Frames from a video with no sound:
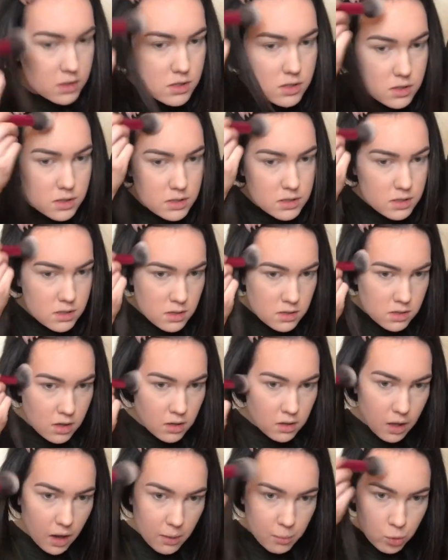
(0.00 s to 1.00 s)
So this is
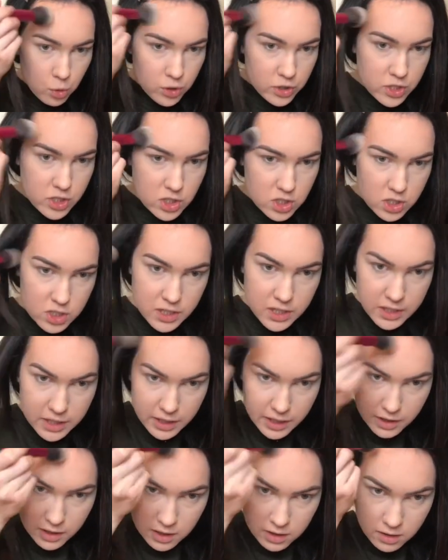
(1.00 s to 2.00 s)
a lot more
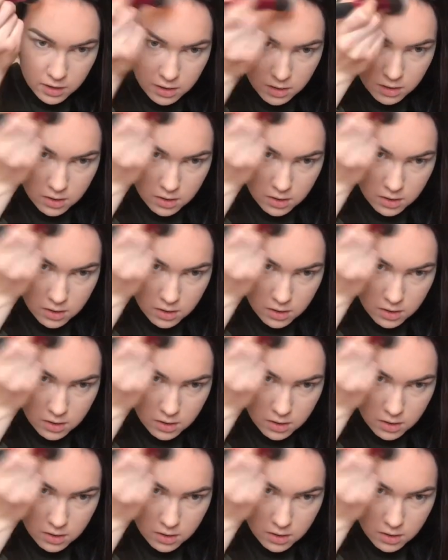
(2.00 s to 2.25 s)
sheer